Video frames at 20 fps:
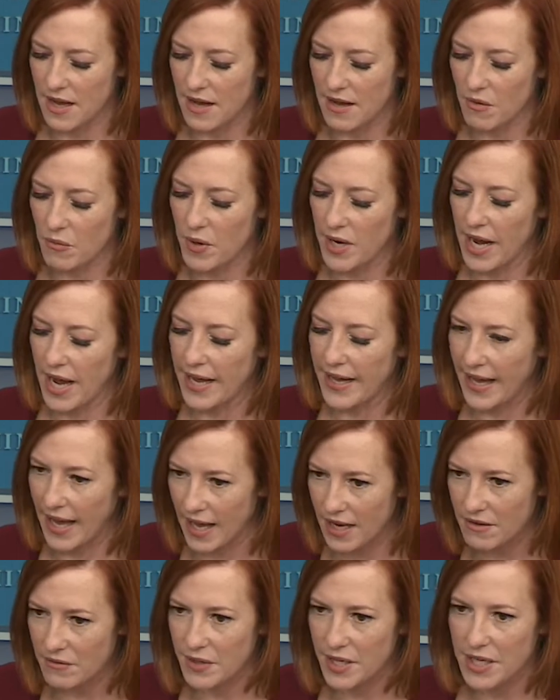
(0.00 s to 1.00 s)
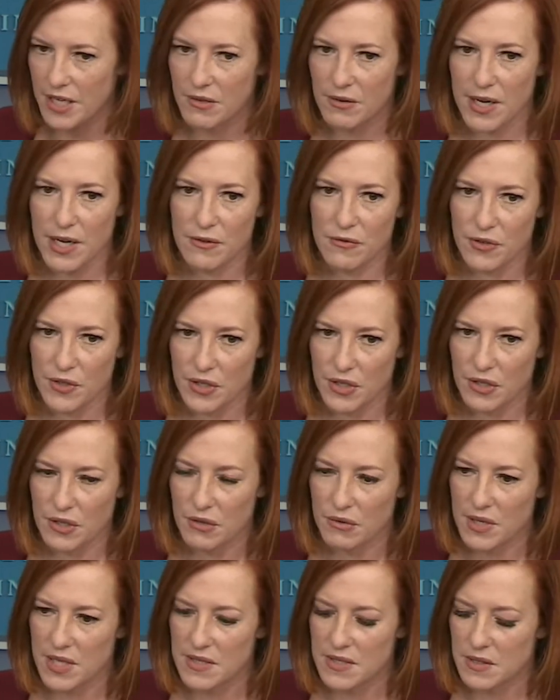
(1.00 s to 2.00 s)
What I can reiterate for
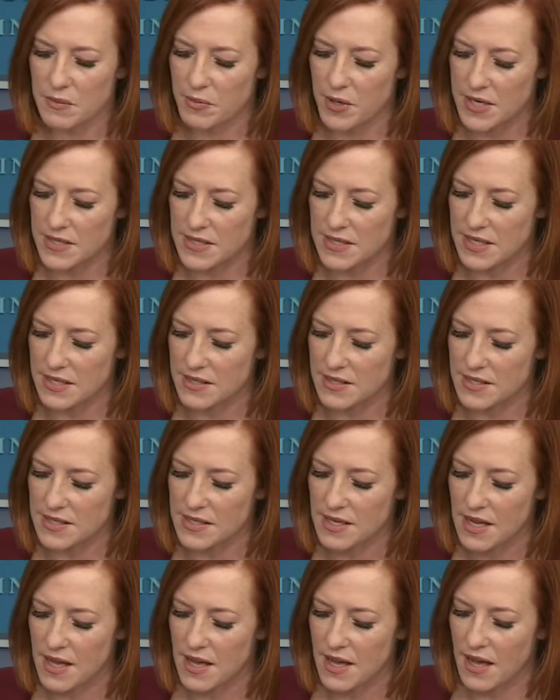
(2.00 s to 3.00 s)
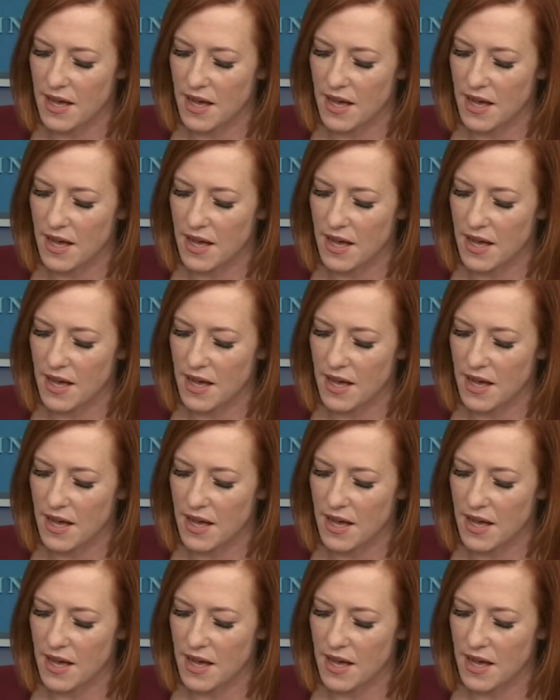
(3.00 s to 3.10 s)
you is the president's